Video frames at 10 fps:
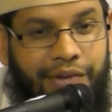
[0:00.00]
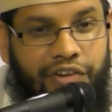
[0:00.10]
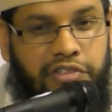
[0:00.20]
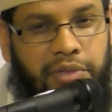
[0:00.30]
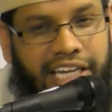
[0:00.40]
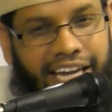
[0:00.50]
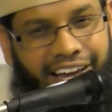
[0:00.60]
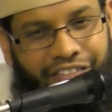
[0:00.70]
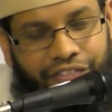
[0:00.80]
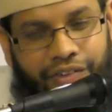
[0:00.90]
we have to be
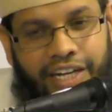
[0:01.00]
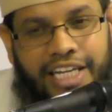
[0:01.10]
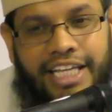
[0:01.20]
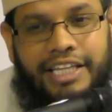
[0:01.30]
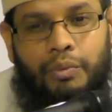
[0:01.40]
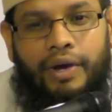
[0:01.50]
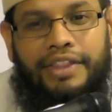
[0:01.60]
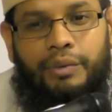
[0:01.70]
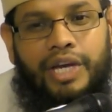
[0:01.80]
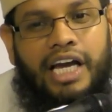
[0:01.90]
careful that
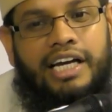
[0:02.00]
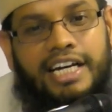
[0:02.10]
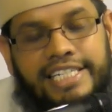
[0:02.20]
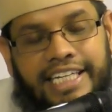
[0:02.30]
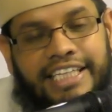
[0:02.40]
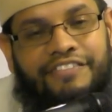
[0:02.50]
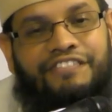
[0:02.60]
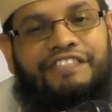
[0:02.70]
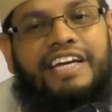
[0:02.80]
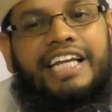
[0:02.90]
whether we are hurting the
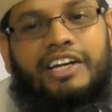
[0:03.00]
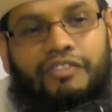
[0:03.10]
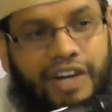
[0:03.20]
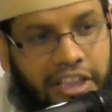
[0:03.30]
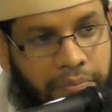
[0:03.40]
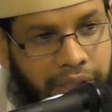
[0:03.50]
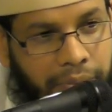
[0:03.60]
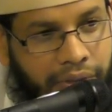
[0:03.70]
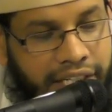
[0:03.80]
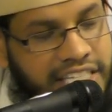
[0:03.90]
feeling of other
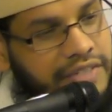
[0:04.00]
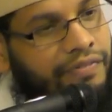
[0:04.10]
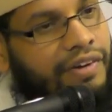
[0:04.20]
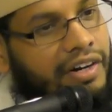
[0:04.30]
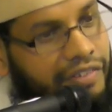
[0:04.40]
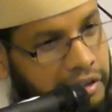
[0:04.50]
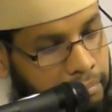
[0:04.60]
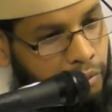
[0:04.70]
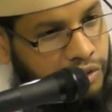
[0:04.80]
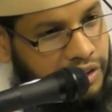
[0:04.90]
people. That's very, very
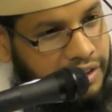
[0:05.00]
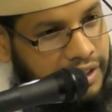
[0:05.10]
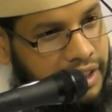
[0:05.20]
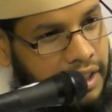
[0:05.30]
important.